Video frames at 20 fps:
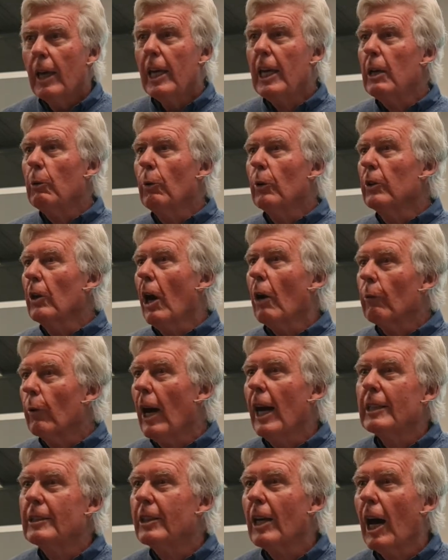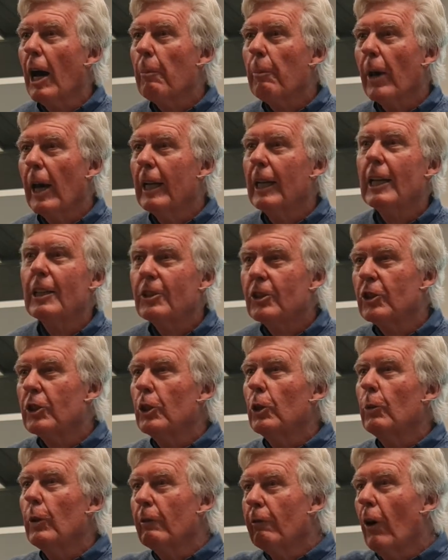He will not rise up
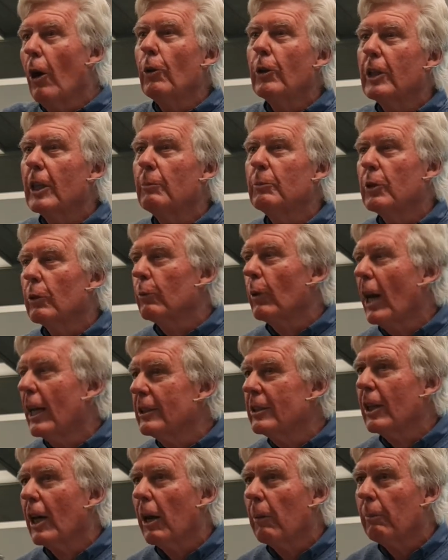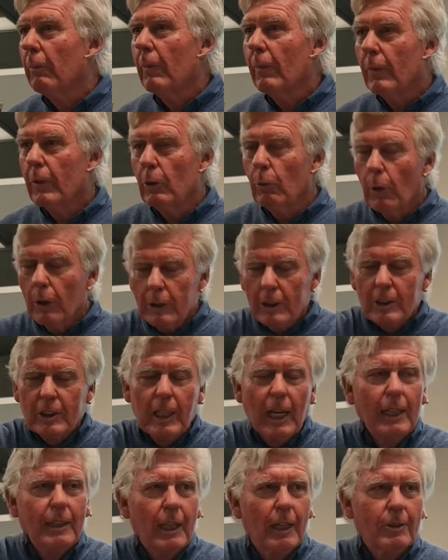unless you invoke him to rise up. You
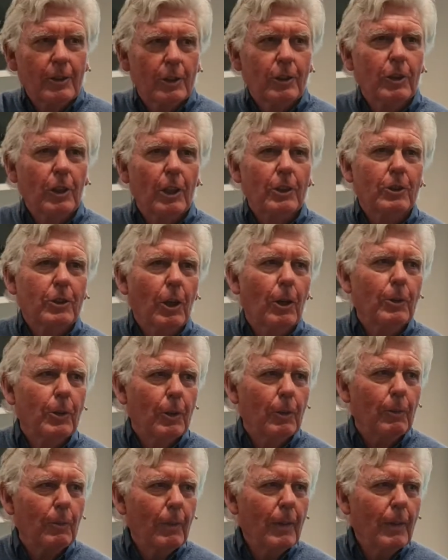understand that as a church, don't you?